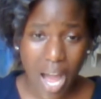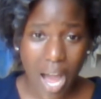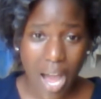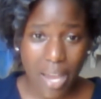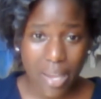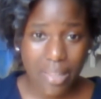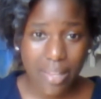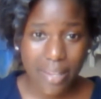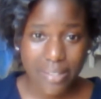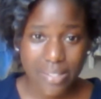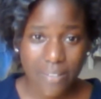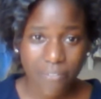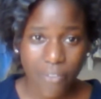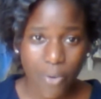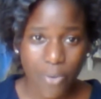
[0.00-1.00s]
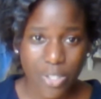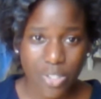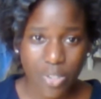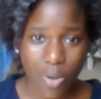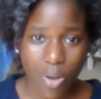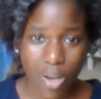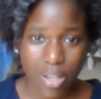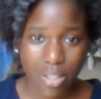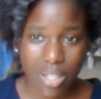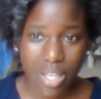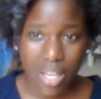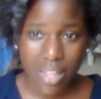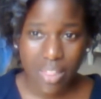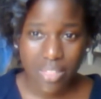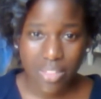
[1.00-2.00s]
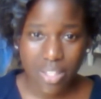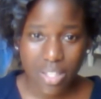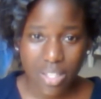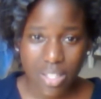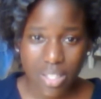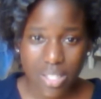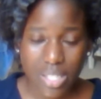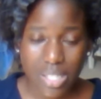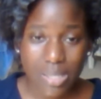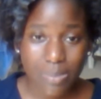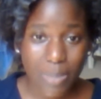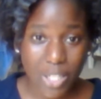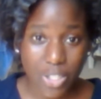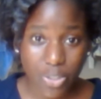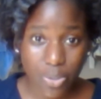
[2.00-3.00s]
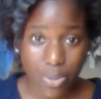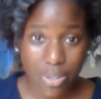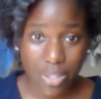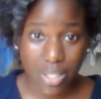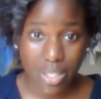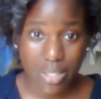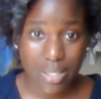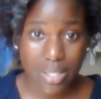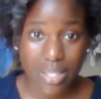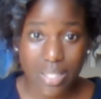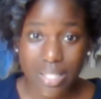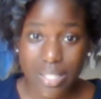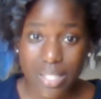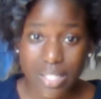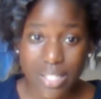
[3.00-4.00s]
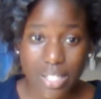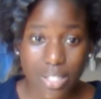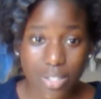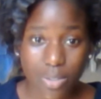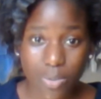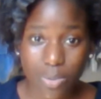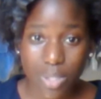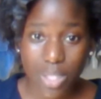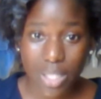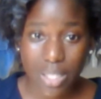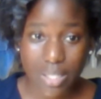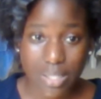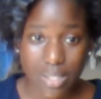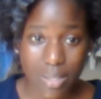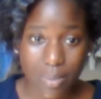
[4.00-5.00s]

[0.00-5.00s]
I like to focus on the special things, the discontinued things,